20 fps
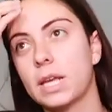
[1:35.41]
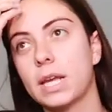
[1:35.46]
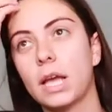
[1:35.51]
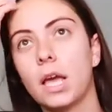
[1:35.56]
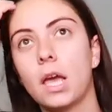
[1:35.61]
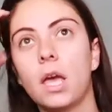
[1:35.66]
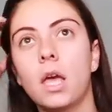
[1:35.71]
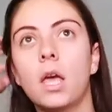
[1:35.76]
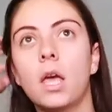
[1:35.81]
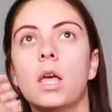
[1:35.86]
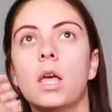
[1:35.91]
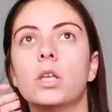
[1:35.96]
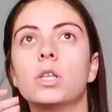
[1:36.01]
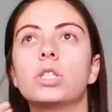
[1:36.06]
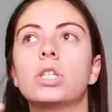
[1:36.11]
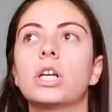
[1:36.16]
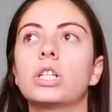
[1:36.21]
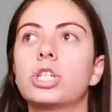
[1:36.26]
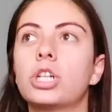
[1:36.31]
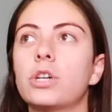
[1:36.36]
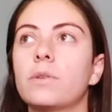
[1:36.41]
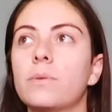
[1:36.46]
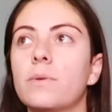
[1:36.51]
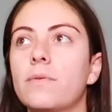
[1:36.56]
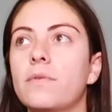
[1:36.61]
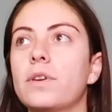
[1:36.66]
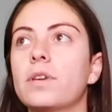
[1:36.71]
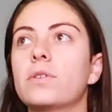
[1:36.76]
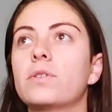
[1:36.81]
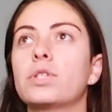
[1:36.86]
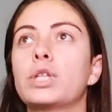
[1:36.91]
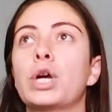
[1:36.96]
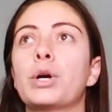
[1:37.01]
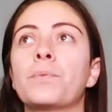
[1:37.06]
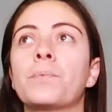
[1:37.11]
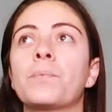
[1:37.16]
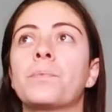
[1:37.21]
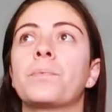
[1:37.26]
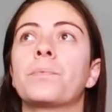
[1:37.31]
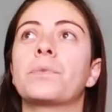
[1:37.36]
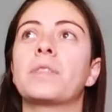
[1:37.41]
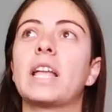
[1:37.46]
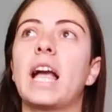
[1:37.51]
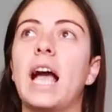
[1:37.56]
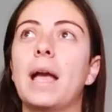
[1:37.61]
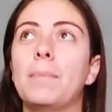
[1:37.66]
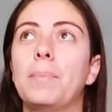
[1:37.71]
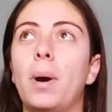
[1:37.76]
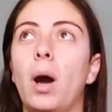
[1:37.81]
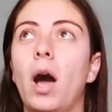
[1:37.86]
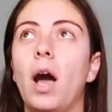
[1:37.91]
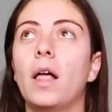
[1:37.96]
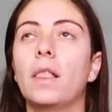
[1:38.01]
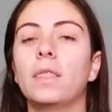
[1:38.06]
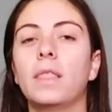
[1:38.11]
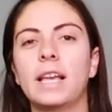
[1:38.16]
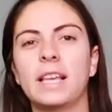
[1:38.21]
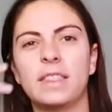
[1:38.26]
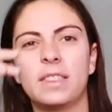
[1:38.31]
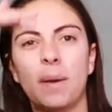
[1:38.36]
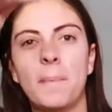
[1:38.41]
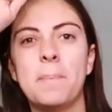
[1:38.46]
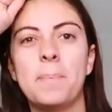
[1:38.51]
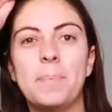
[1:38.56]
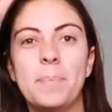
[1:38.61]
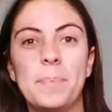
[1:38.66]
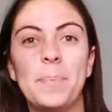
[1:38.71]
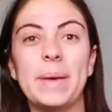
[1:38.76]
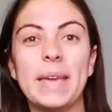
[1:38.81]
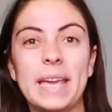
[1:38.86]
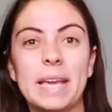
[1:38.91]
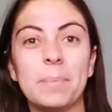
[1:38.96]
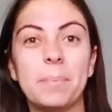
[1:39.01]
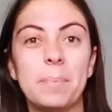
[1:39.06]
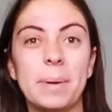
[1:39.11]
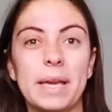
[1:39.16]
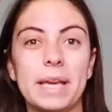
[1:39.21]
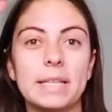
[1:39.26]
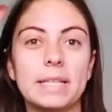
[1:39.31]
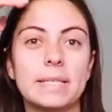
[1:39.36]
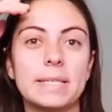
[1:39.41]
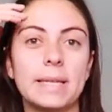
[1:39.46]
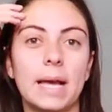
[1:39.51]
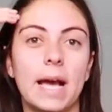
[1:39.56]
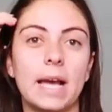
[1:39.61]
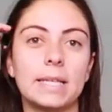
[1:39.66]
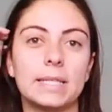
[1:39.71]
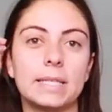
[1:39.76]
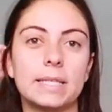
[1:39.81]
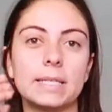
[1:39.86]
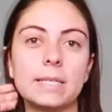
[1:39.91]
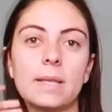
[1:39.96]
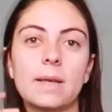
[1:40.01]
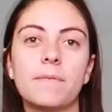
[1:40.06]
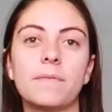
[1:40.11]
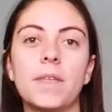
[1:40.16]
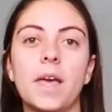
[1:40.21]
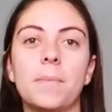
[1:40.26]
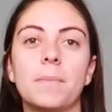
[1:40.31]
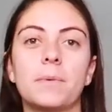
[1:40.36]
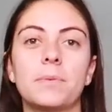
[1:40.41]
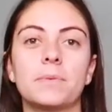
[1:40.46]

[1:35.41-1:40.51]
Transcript: Like, such good reviews. So, I bought, like, the big, big sizes of them.